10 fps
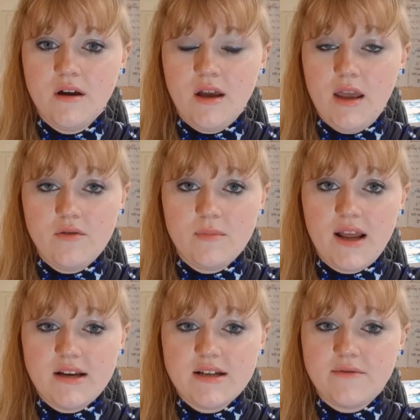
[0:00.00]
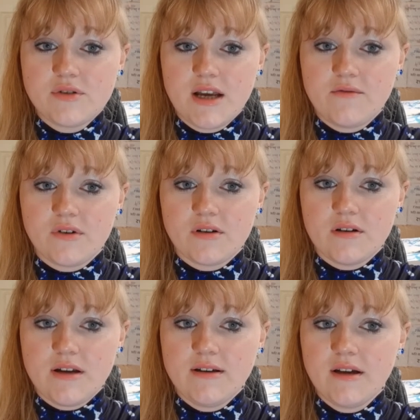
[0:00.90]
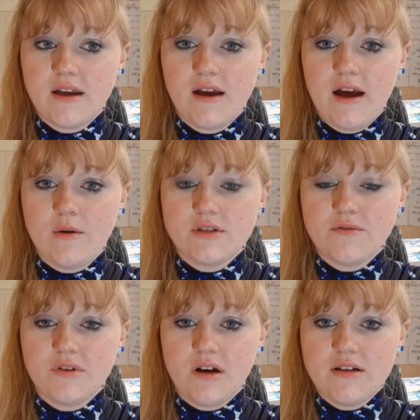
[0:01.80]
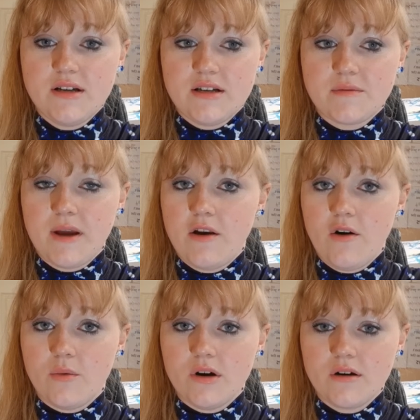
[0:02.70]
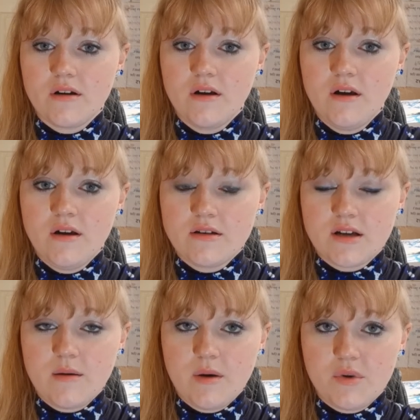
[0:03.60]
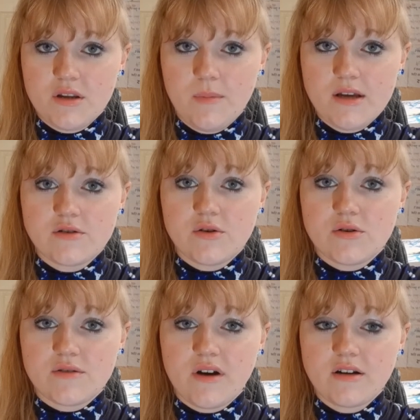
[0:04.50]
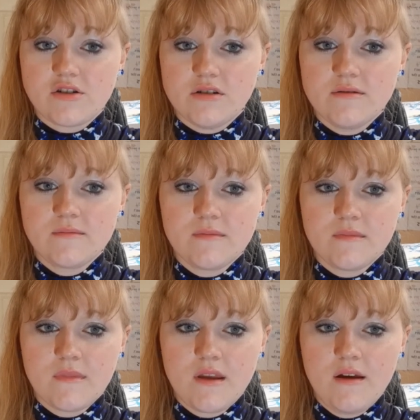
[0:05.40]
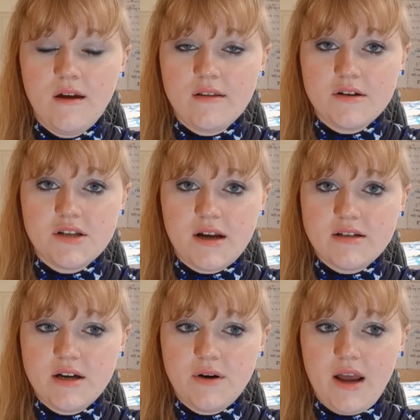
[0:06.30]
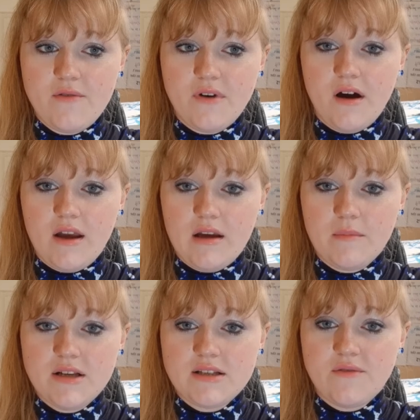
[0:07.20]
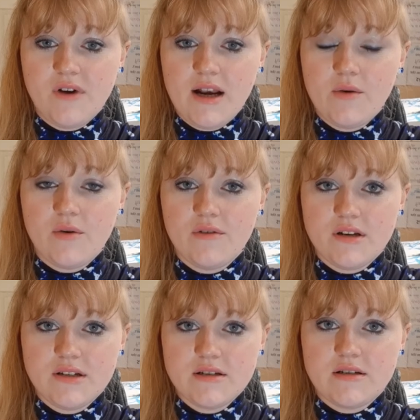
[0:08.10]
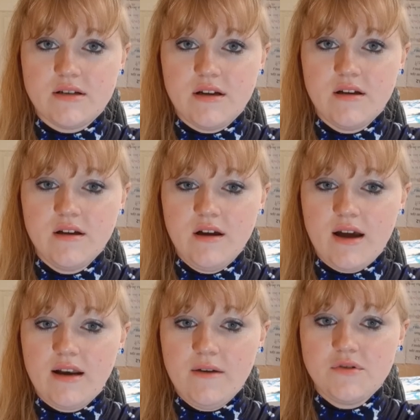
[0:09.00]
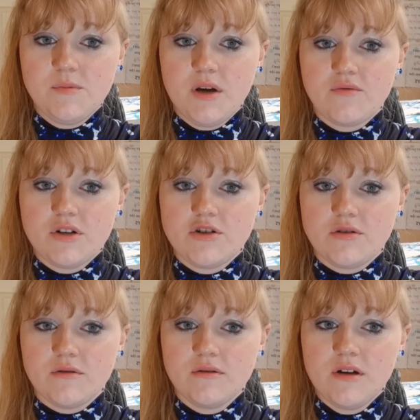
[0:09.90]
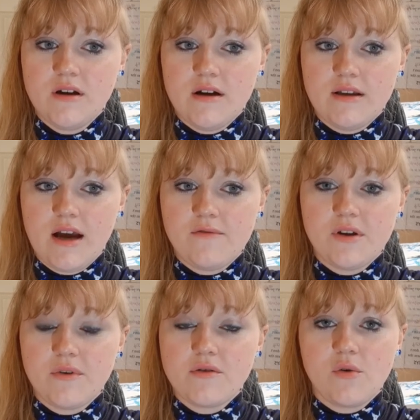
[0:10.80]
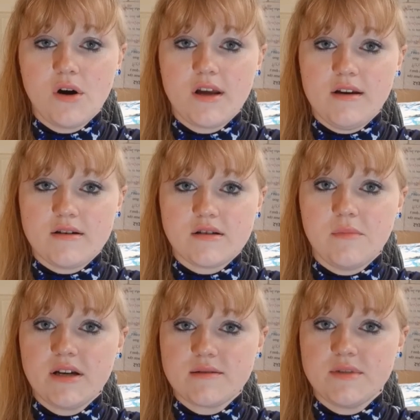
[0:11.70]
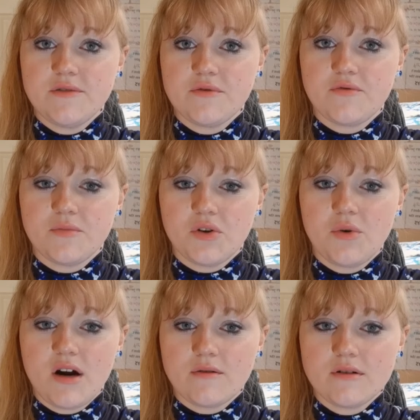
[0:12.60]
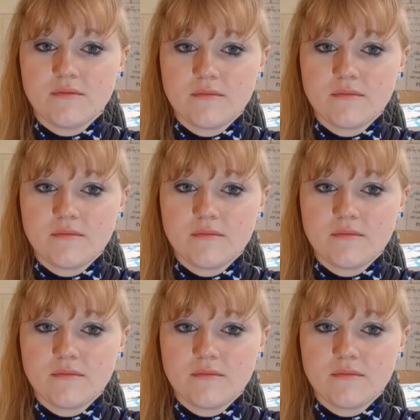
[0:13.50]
even playing devil's advocate and looking at how different ideas may not work, to come up with the best course of action. Their secondary FI means they value authenticity and love to be original. They have their own quirkiness that makes them different from the crowd.